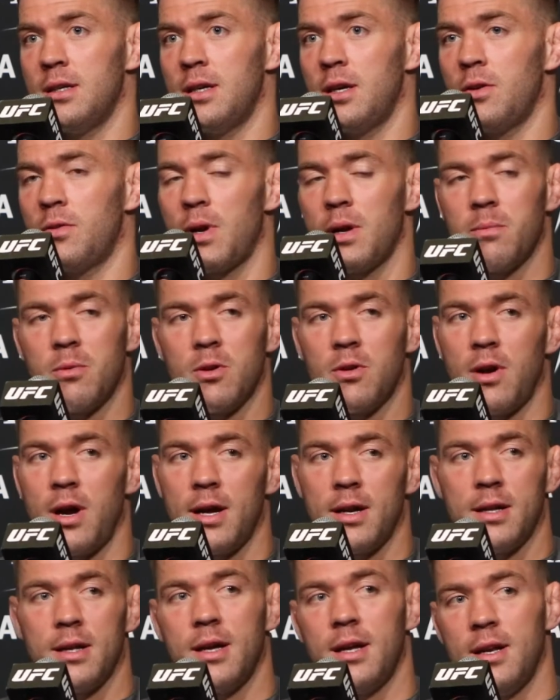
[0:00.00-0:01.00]
an incredible
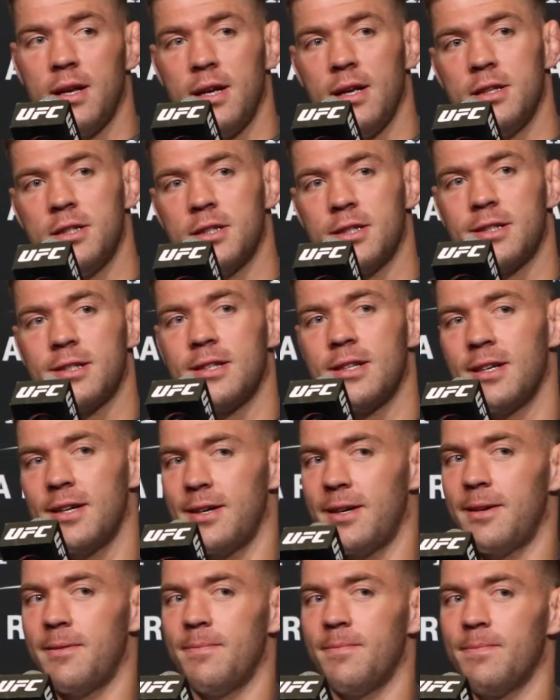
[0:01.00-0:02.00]
grinder, and he just
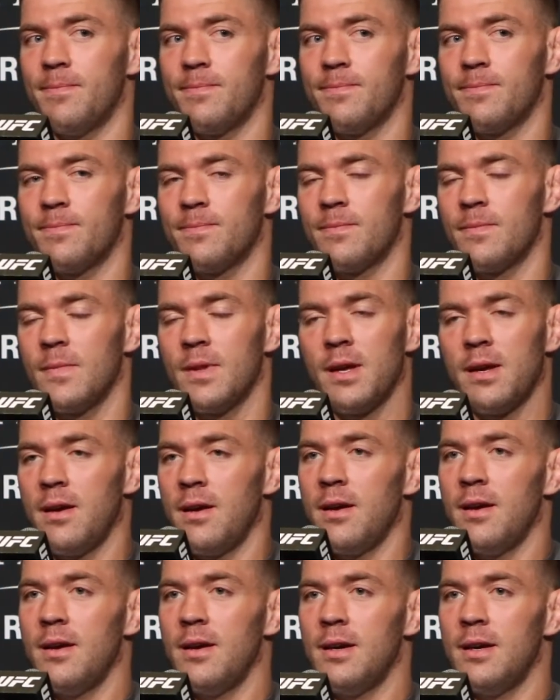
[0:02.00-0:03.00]

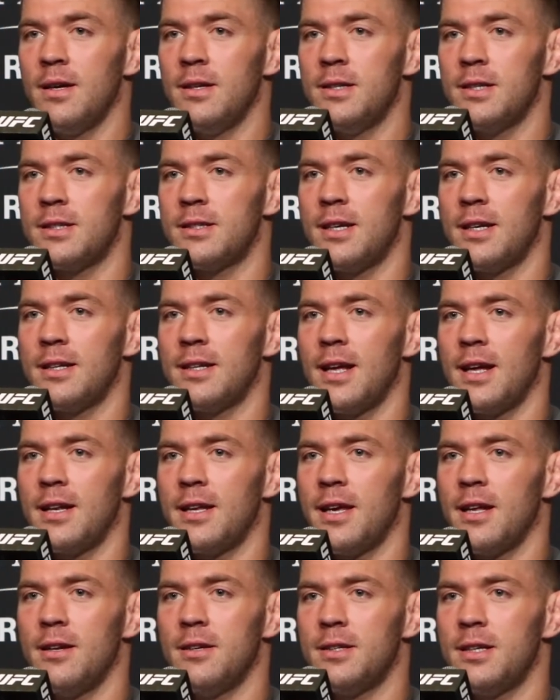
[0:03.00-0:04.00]
sinked that
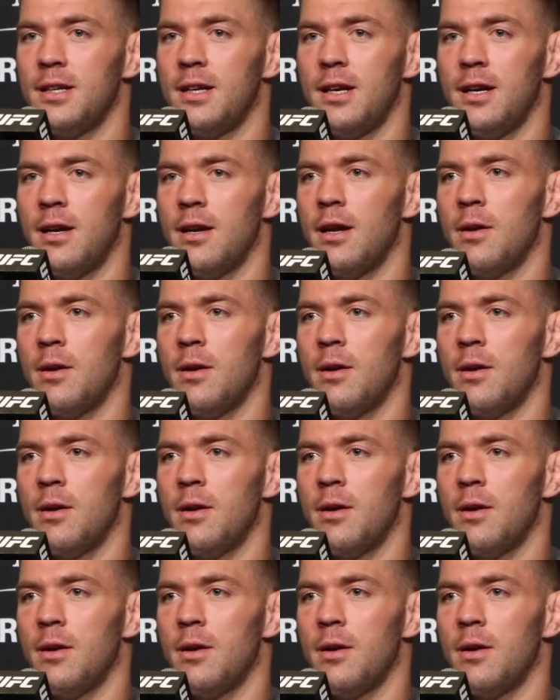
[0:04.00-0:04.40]
guillotine in.